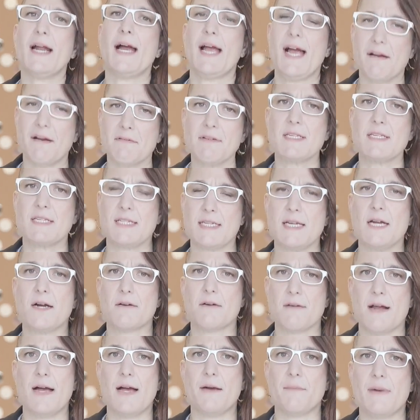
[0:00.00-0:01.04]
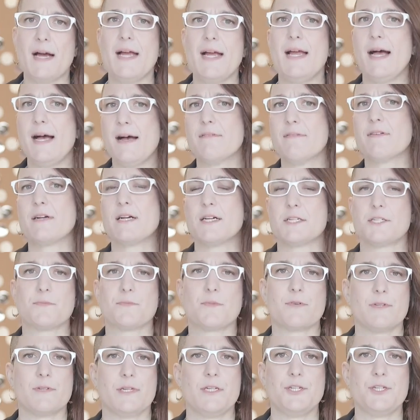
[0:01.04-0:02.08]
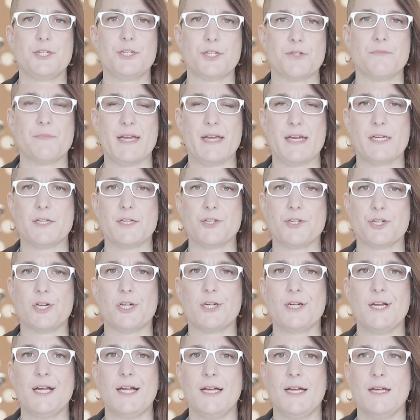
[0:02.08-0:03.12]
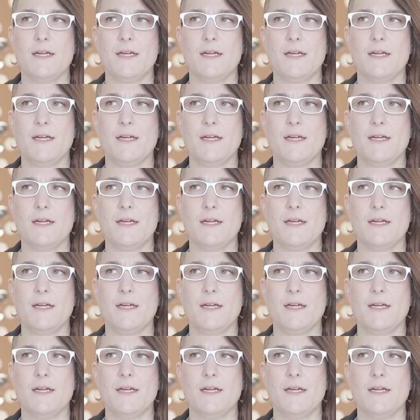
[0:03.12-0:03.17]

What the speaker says: I have a CRM. I have a customer relationship manager.